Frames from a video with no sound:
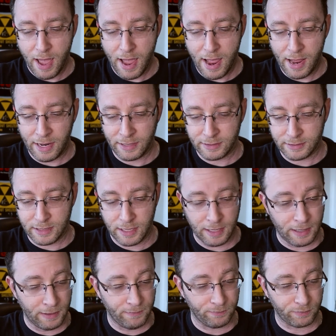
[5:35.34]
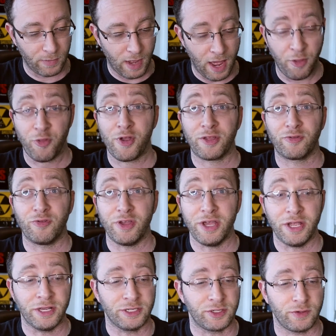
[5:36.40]
And um, I think
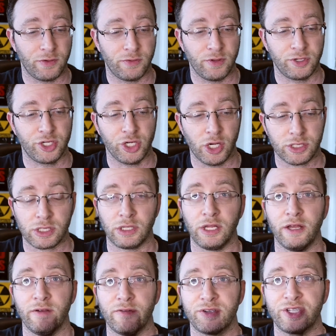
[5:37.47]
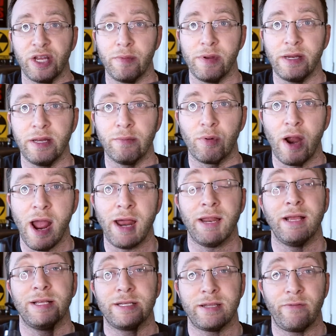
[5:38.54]
these, the Just Live CBD
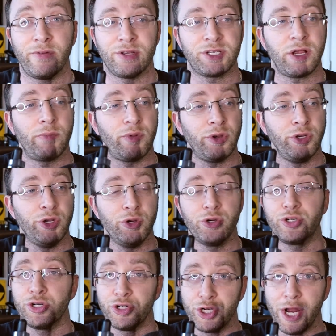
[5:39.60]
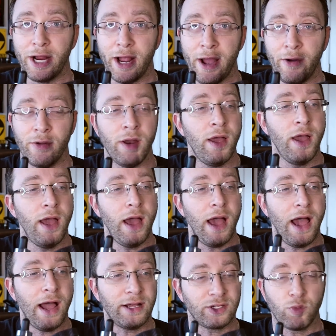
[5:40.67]
brand, is definitely something you should check out
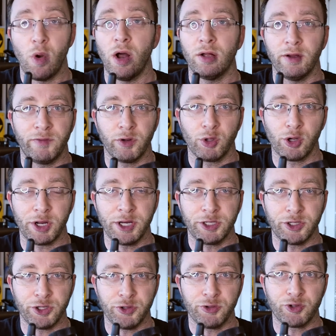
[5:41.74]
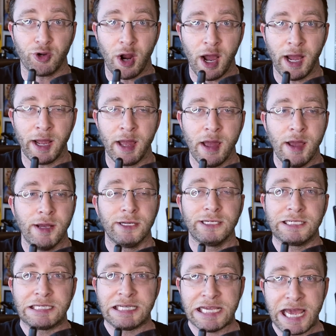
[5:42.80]
as well if you're looking to try
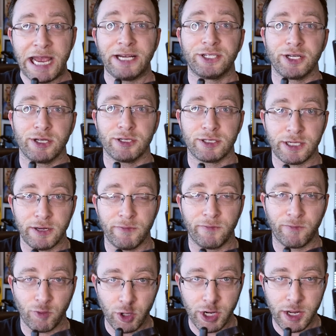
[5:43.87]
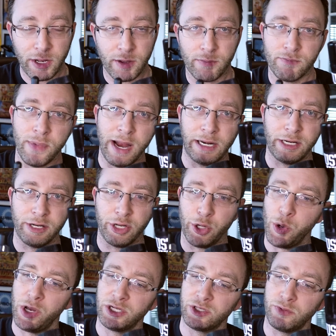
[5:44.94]
THC free made in the
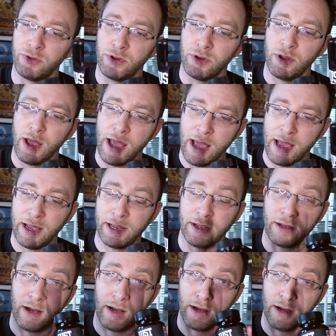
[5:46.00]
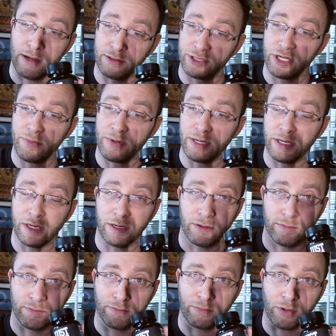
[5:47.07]
USA uh, CBD
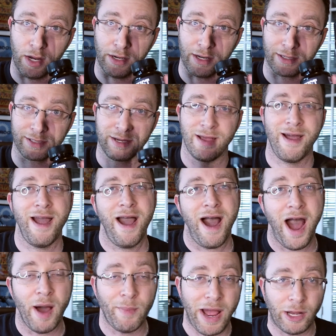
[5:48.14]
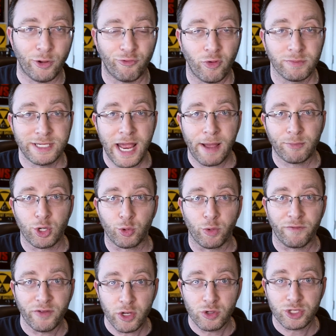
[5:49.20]
products. I'm Alan from Damn Good
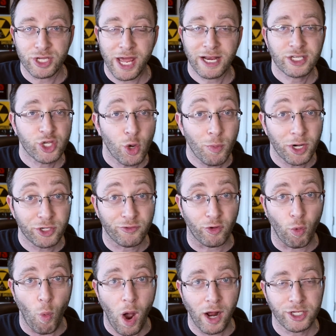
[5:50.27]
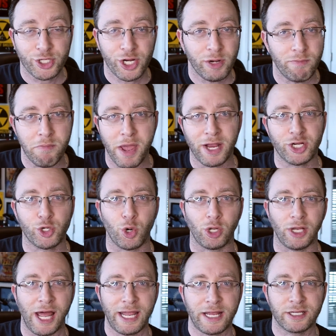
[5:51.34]
Reviews. Thanks so much for watching. Make sure to
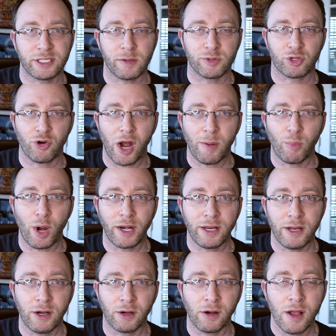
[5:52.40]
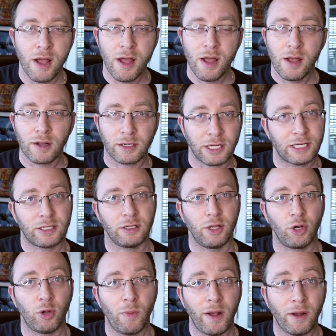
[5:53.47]
like and subscribe right here. Click the
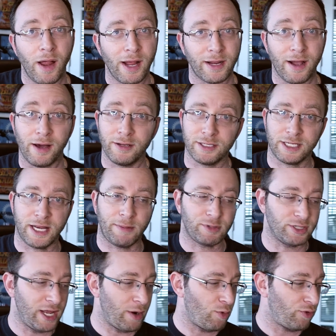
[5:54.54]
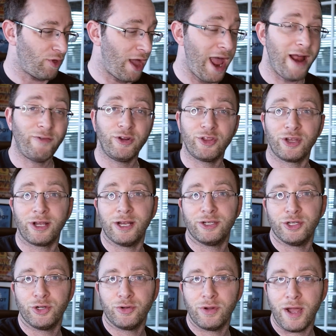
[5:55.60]
little bell icon to stay up to date with everything I
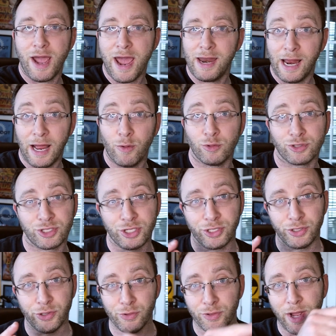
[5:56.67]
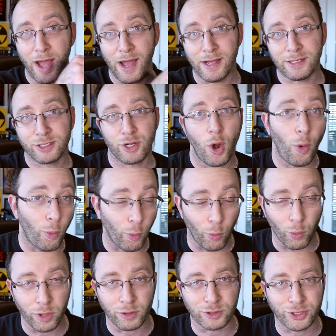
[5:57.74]
do, and I will see you guys
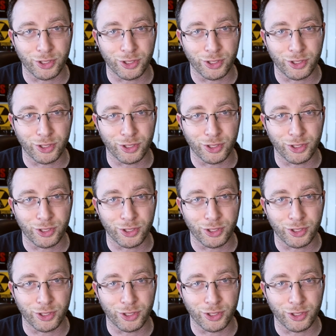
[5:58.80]
real